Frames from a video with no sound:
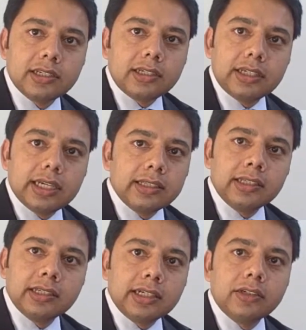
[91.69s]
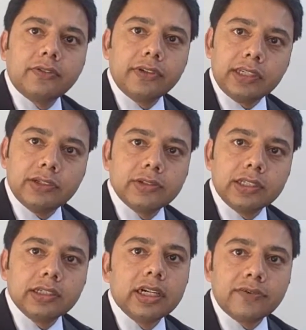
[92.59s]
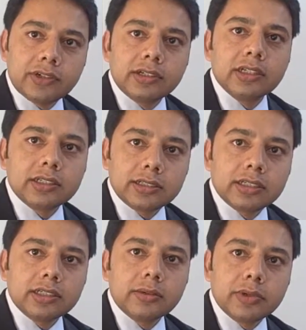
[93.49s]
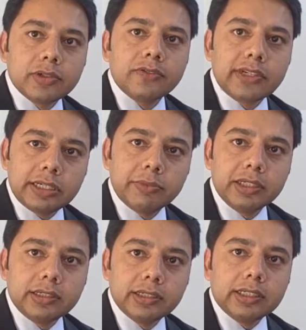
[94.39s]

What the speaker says: and then kind of reusing after a certain amount of treatment